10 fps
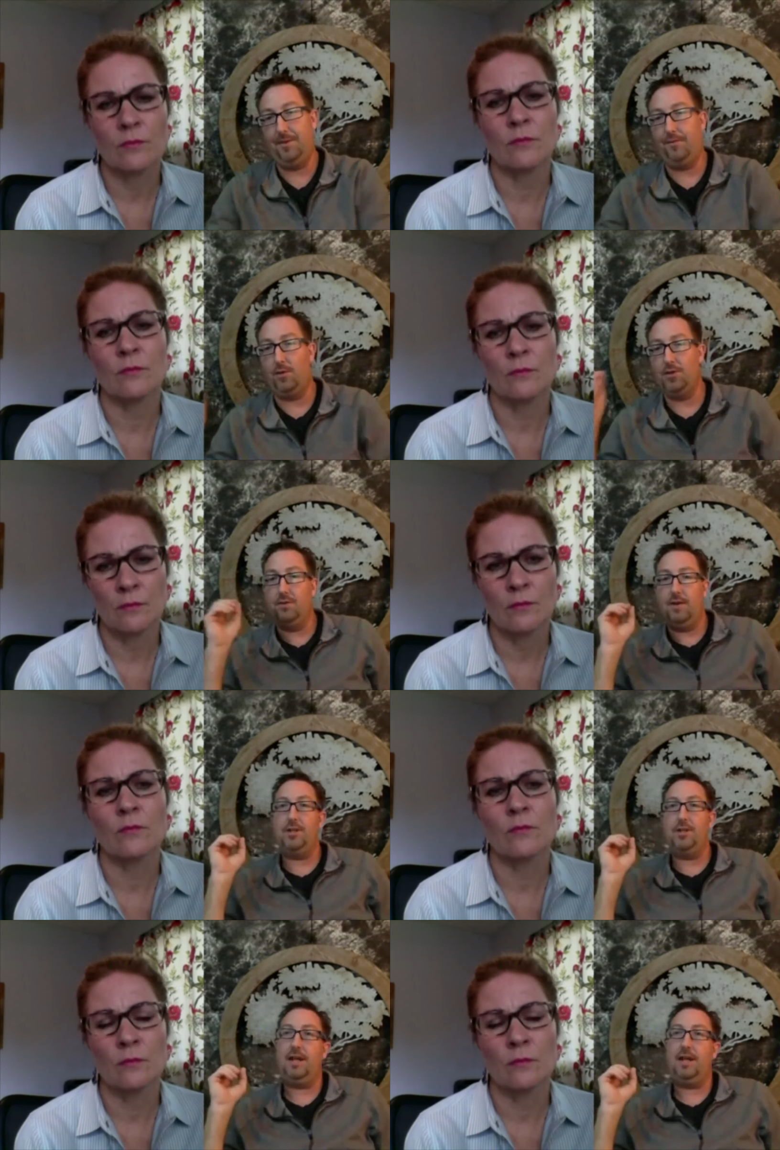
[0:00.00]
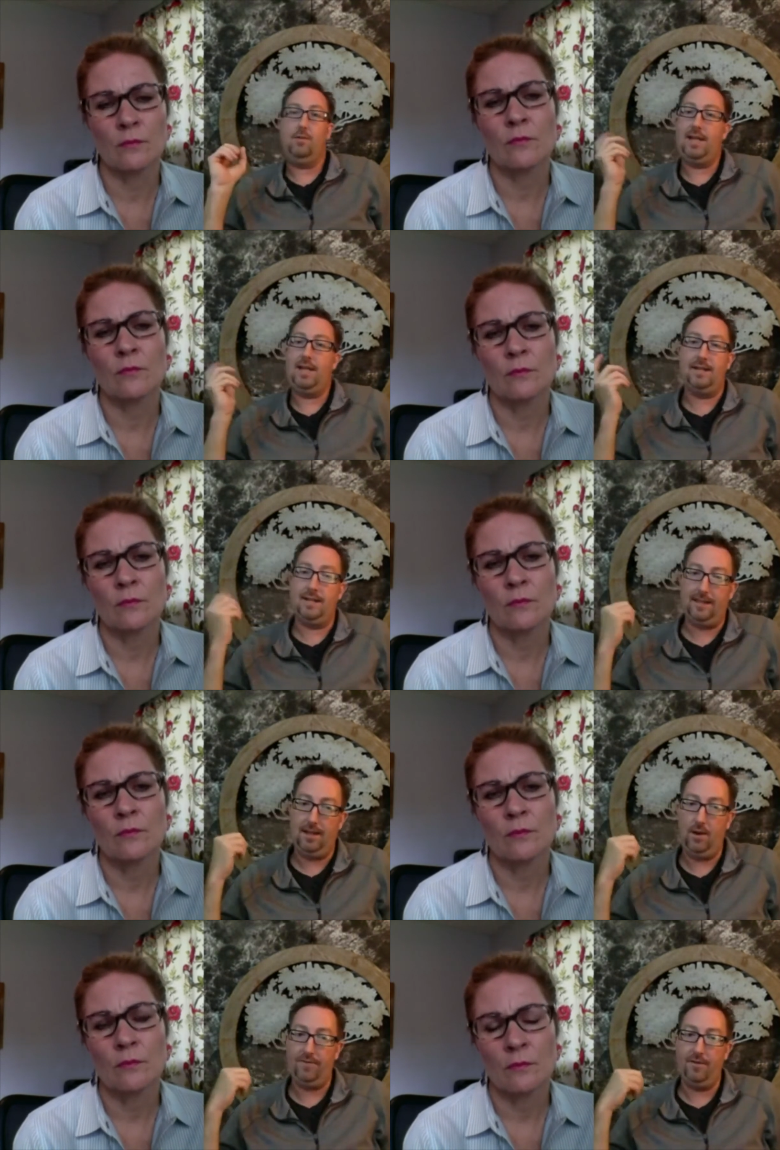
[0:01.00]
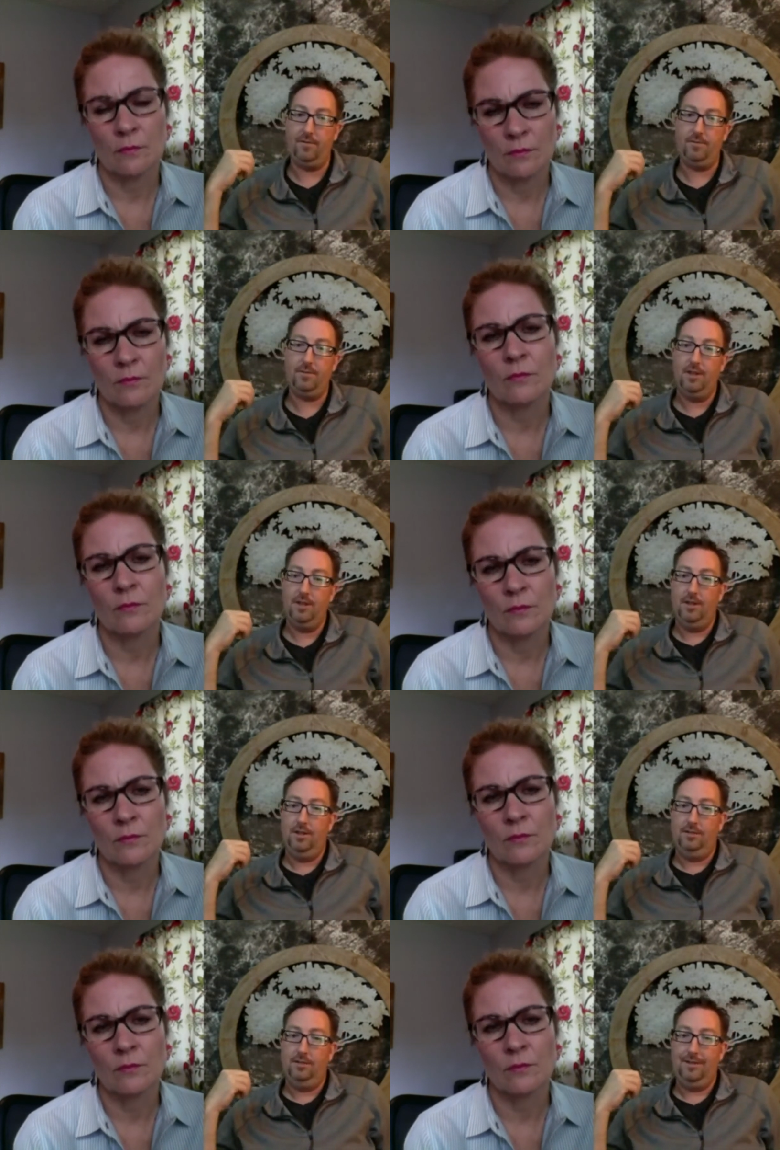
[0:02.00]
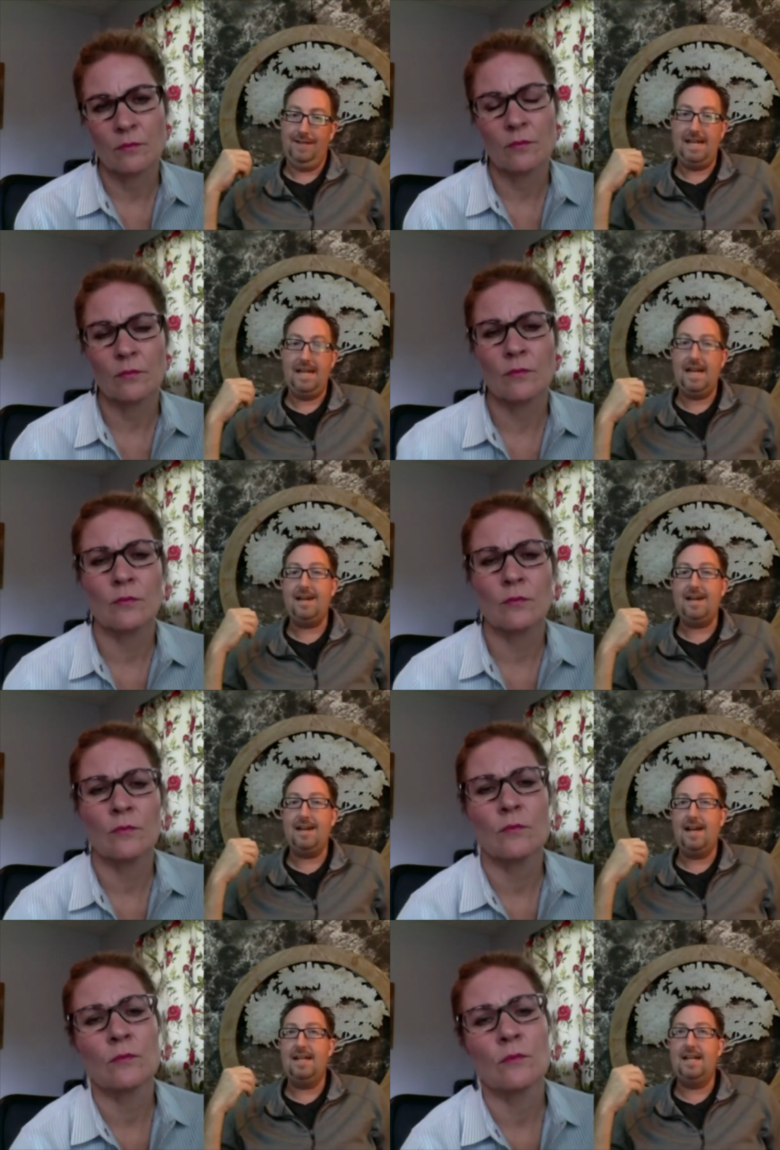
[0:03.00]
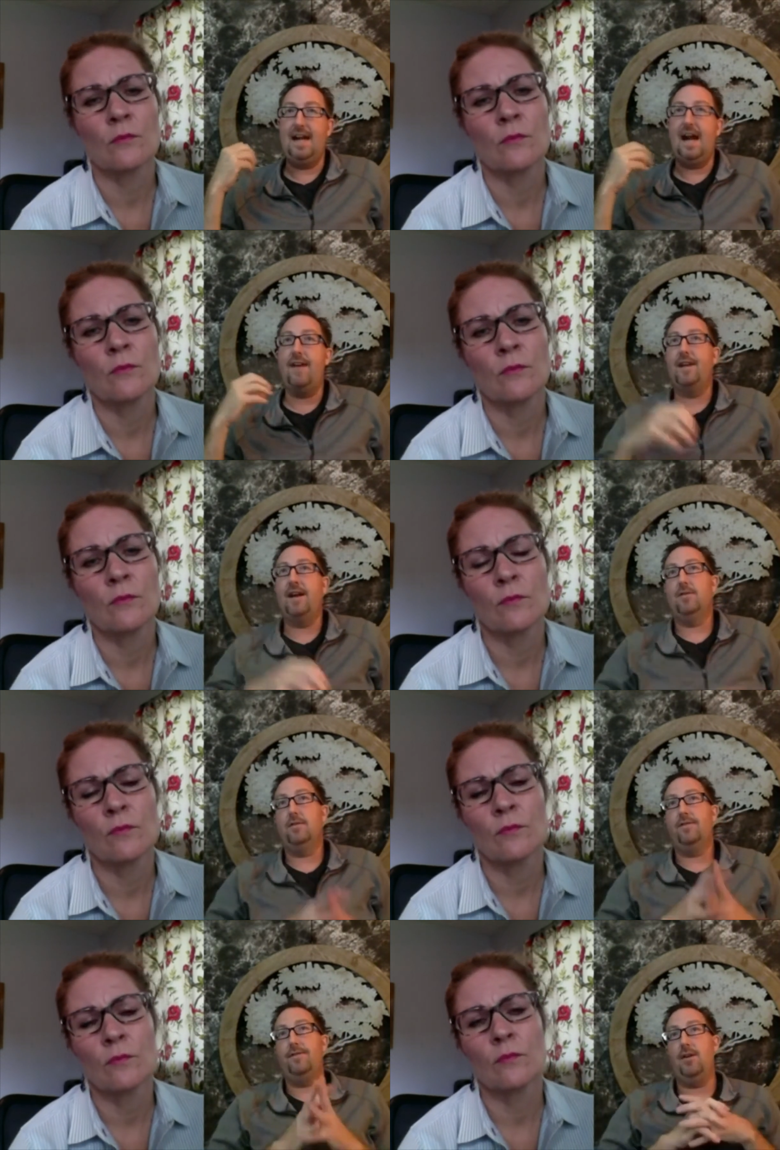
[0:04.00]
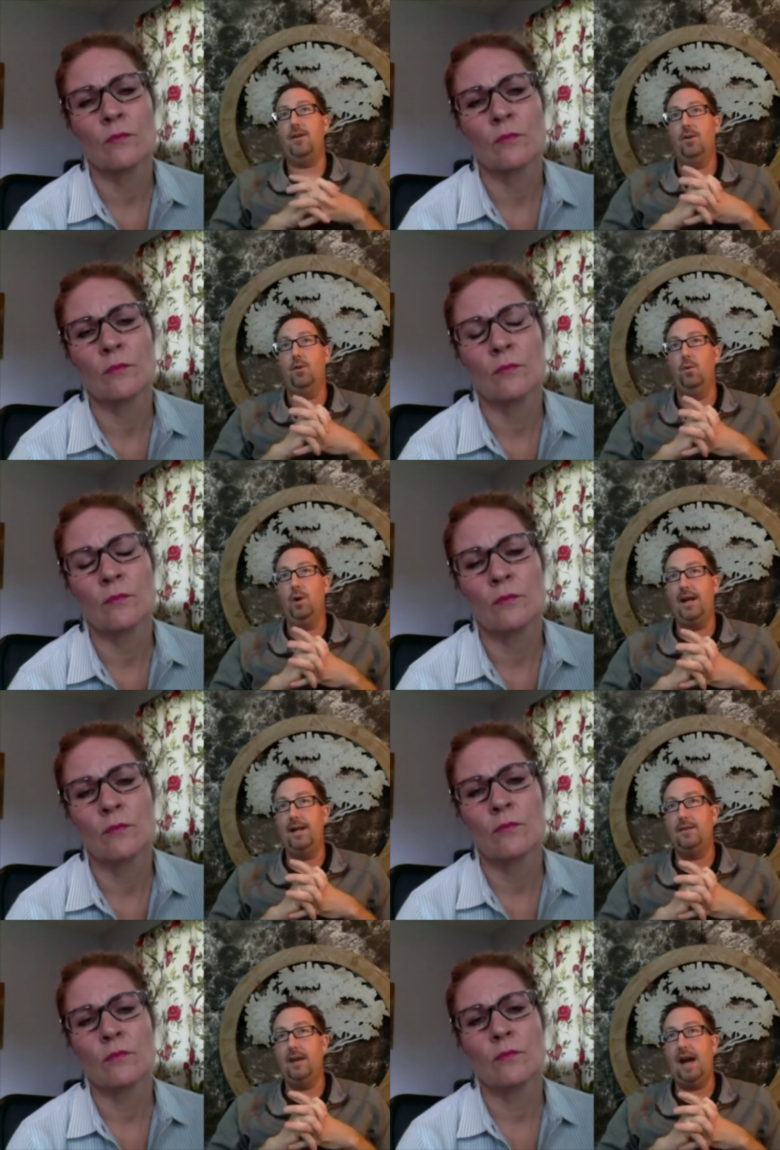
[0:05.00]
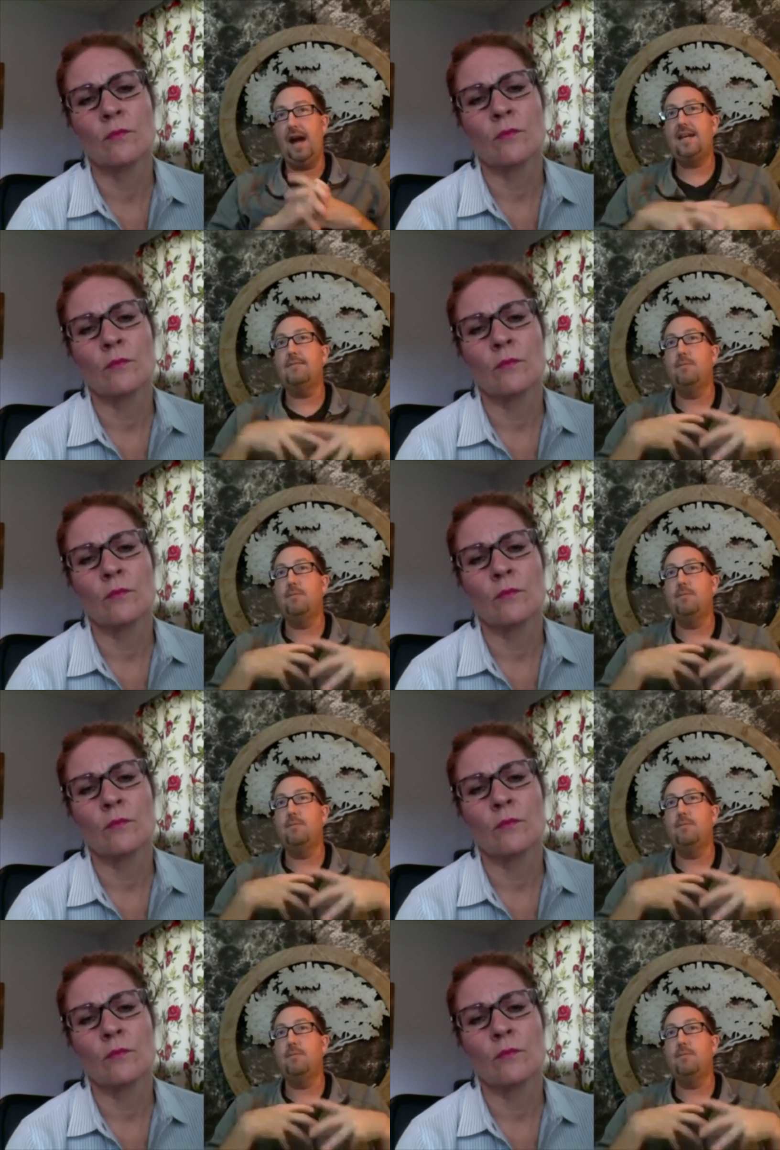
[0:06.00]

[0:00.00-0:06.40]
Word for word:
Speaker 1: three or four generations. I, we can't take that away from them. It, and I've never found a way. I